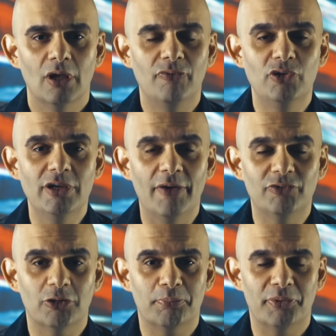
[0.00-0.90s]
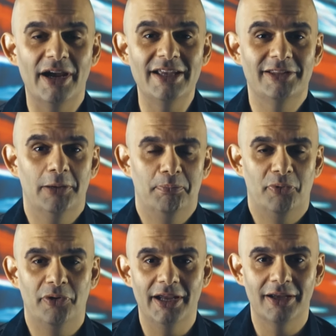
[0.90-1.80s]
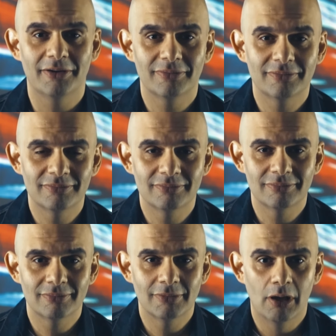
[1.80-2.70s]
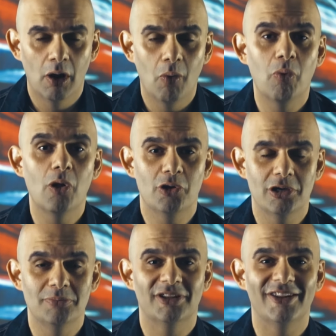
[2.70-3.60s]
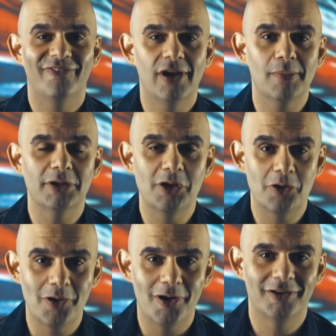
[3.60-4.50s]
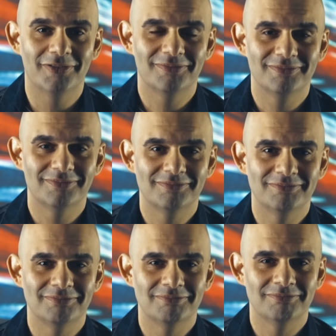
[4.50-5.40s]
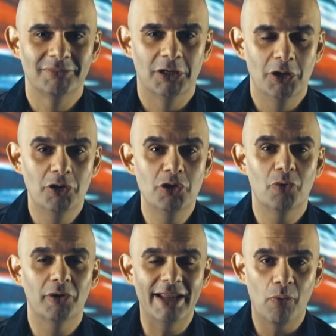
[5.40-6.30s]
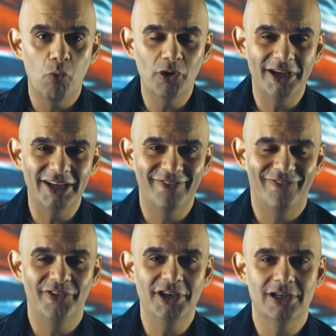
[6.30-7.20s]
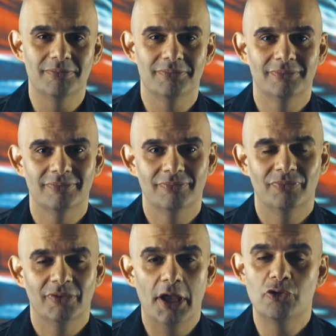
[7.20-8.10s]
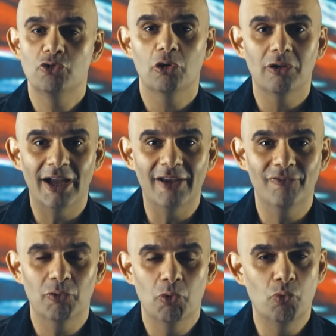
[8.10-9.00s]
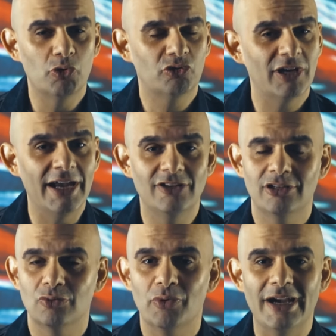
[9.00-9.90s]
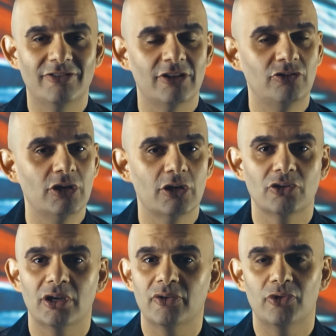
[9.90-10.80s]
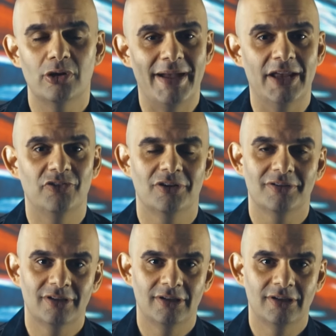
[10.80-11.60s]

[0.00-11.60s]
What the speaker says: If you have just prayed that prayer, welcome to the family of God. You are now walking in freedom, and your life will change in ways that you could not ever imagine.